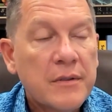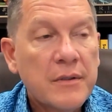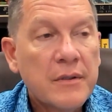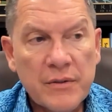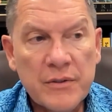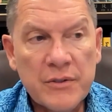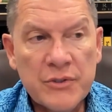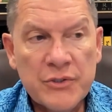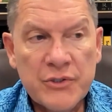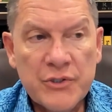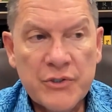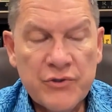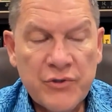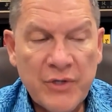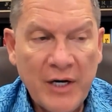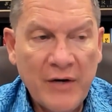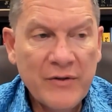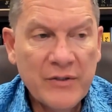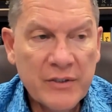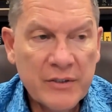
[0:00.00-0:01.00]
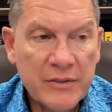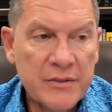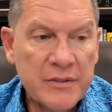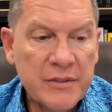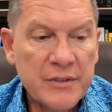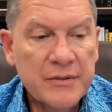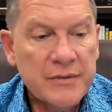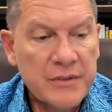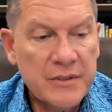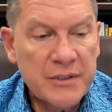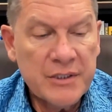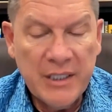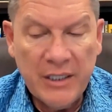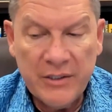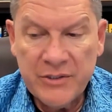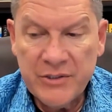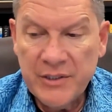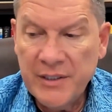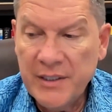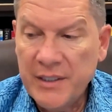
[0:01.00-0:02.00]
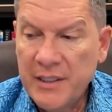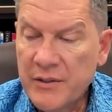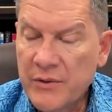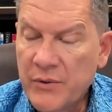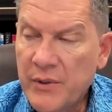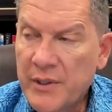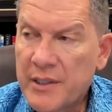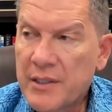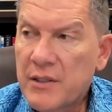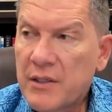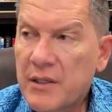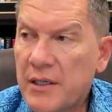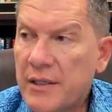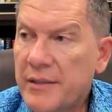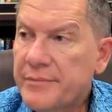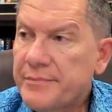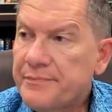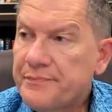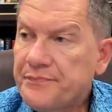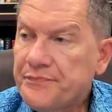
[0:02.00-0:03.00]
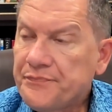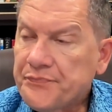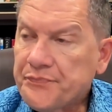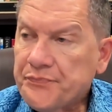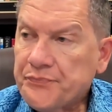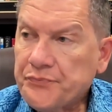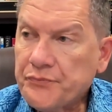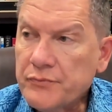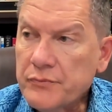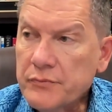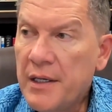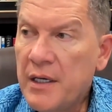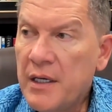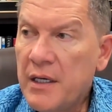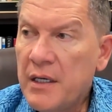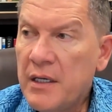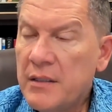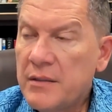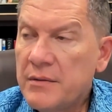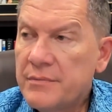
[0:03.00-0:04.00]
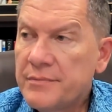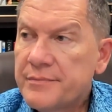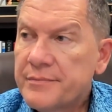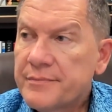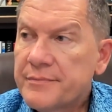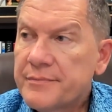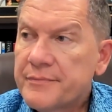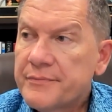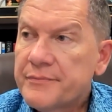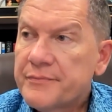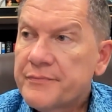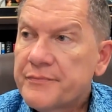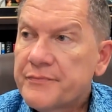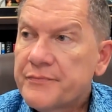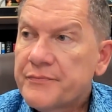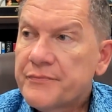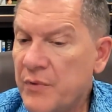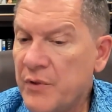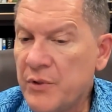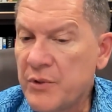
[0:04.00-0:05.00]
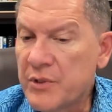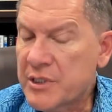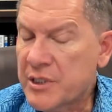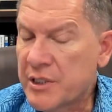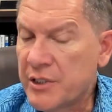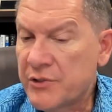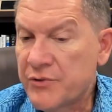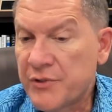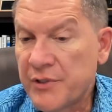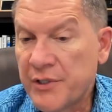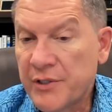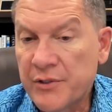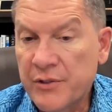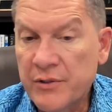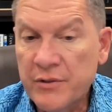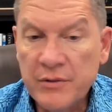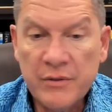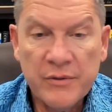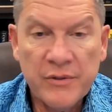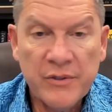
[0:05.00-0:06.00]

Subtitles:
Used to travel to South Sudan quite a lot, and newest country on earth.